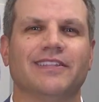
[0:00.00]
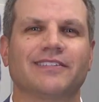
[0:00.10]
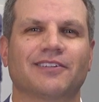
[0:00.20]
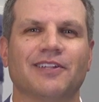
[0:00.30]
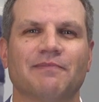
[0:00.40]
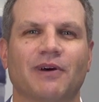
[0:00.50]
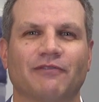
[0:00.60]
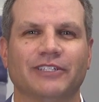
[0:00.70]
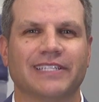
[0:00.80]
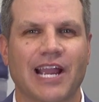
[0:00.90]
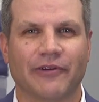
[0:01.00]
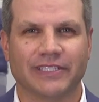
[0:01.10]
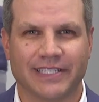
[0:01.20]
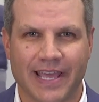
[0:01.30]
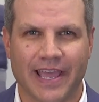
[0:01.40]
this clip of Retiring
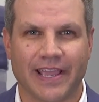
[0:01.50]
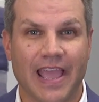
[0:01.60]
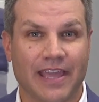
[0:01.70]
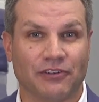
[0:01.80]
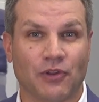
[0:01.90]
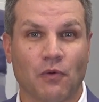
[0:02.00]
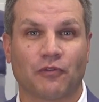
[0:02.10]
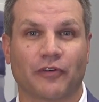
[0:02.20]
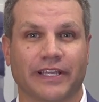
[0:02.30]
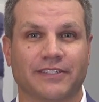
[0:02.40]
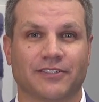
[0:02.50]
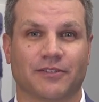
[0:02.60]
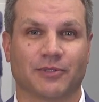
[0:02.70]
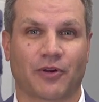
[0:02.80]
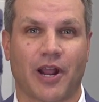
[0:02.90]
Today, and don't forget to
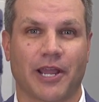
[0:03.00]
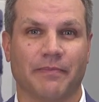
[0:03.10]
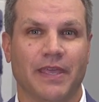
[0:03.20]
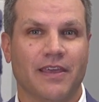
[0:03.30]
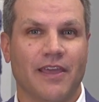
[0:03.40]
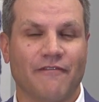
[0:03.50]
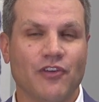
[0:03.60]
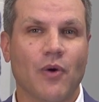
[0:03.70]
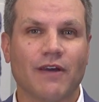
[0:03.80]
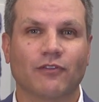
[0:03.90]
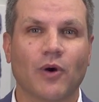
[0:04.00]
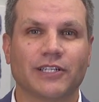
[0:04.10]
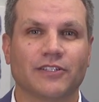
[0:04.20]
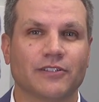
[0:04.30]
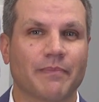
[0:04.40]
subscribe. If you have
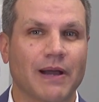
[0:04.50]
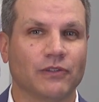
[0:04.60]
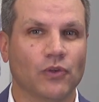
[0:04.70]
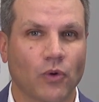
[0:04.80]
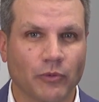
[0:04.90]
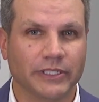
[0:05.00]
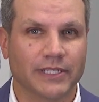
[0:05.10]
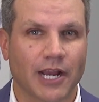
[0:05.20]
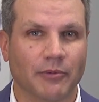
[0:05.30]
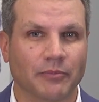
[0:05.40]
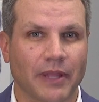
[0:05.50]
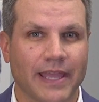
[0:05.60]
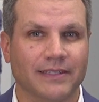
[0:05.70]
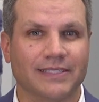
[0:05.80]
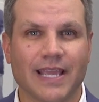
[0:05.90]
questions about your retirement
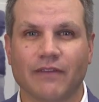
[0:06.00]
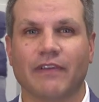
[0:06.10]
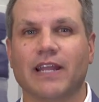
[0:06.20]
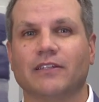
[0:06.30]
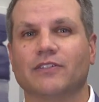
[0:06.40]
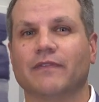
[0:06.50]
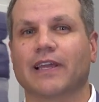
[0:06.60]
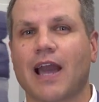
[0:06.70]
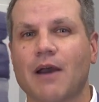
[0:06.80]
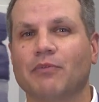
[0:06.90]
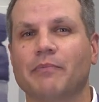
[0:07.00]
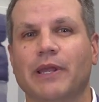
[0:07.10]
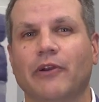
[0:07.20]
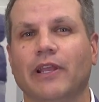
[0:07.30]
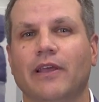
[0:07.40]
plan, take advantage of the
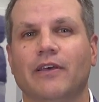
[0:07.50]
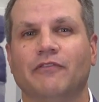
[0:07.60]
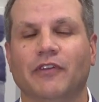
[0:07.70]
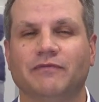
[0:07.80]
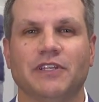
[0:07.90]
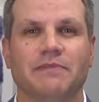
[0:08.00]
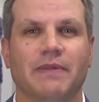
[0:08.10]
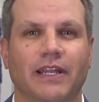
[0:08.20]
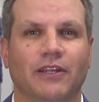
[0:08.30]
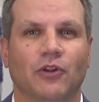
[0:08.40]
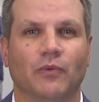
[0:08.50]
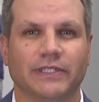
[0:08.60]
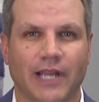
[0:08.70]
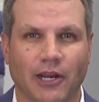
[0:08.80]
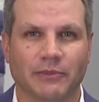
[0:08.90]
complimentary 15-minute
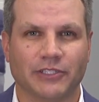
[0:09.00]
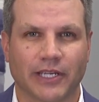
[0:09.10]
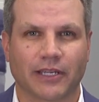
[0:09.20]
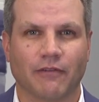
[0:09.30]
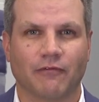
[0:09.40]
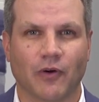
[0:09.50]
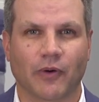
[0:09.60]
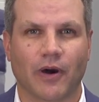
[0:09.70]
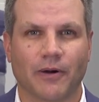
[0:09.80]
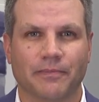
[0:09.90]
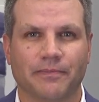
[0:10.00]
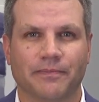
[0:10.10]
retirement checkup phone call.